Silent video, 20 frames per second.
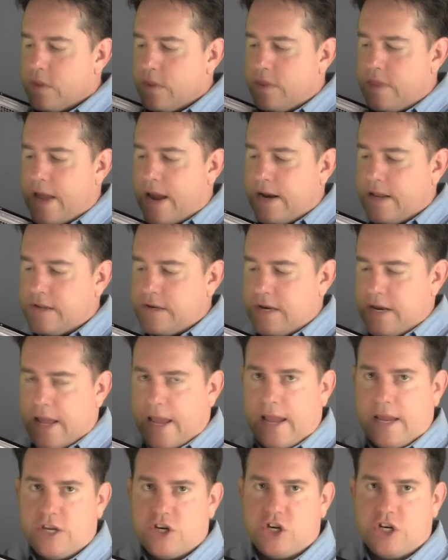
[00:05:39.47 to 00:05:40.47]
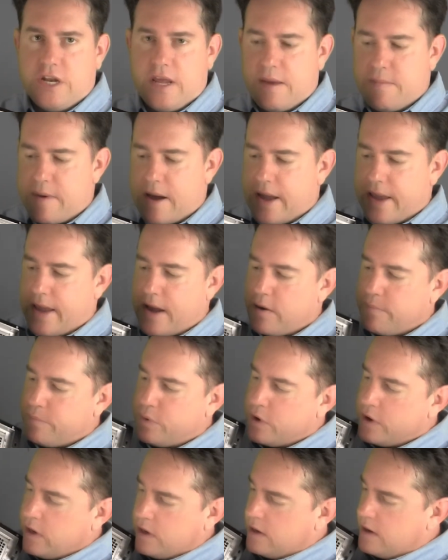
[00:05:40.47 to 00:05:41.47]
That is an HDMI
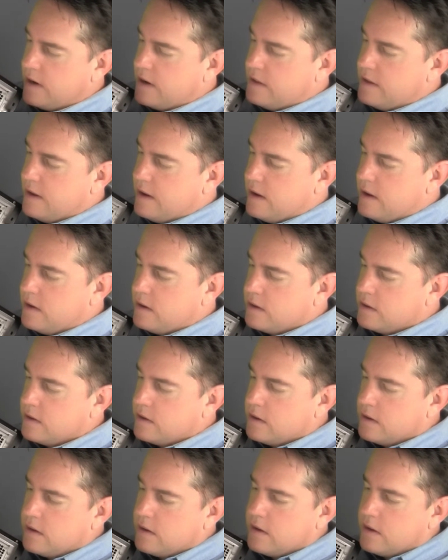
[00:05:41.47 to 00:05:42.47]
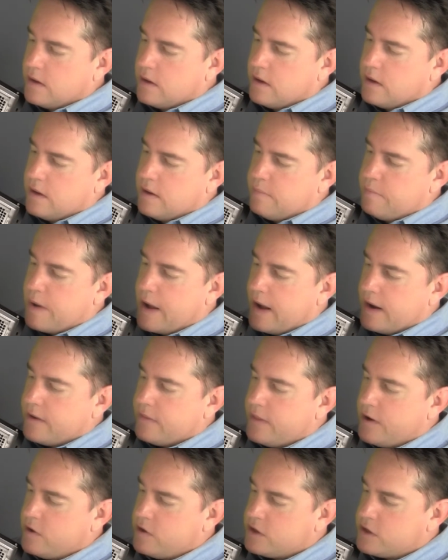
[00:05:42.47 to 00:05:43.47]
output on the
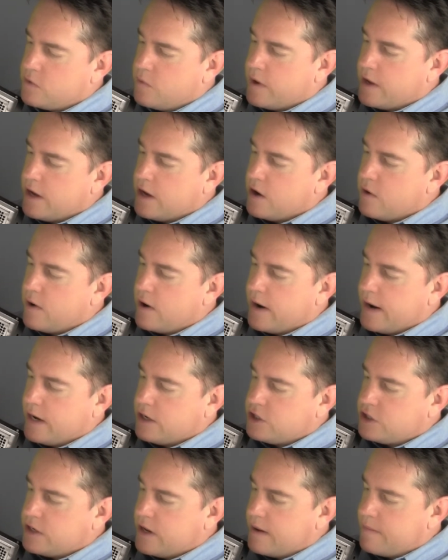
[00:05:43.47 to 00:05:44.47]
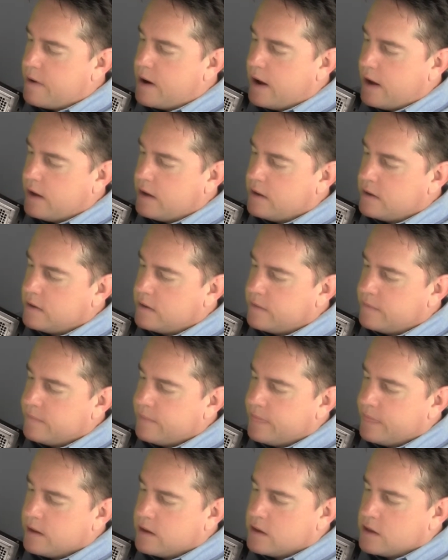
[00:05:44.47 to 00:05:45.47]
back there, so we can go out HDMI.
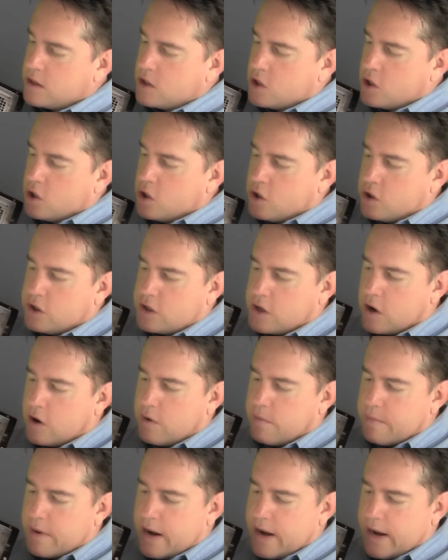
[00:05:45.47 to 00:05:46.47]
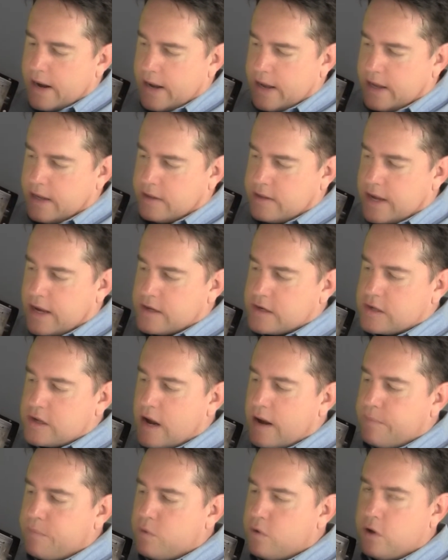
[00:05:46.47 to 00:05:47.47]
So my
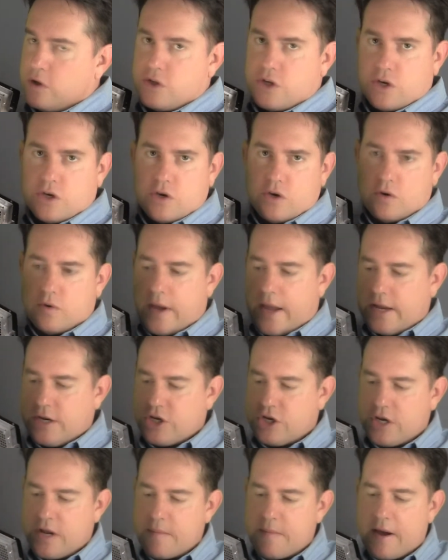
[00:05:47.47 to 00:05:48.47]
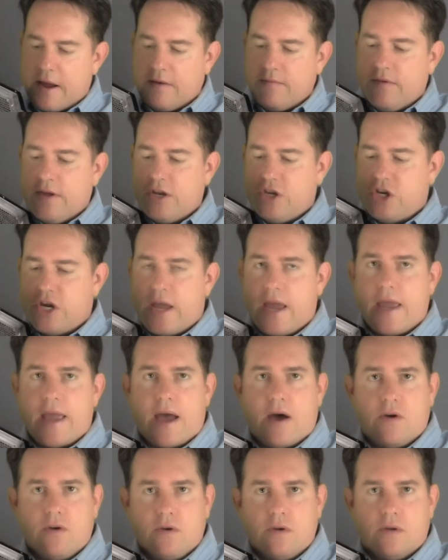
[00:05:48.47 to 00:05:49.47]
desktop will do HDMI and VGA
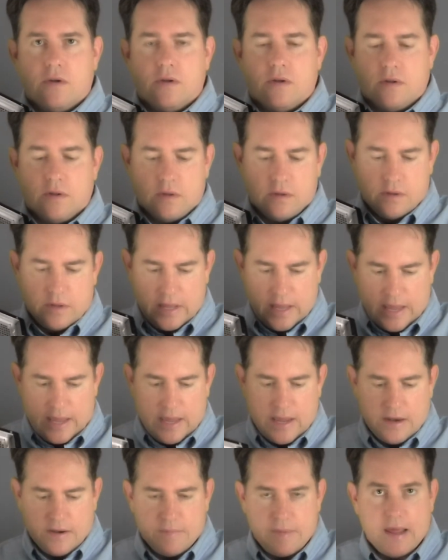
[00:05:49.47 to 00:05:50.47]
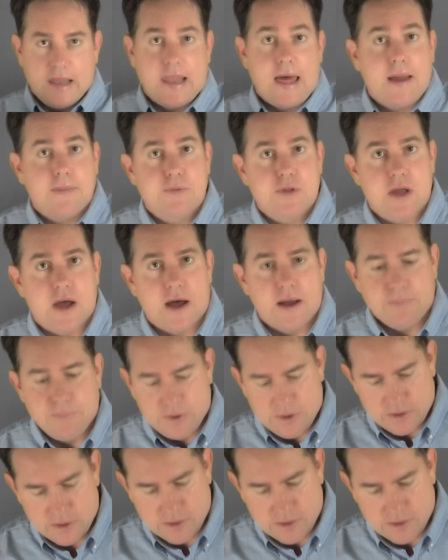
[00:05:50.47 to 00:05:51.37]
out, and my laptop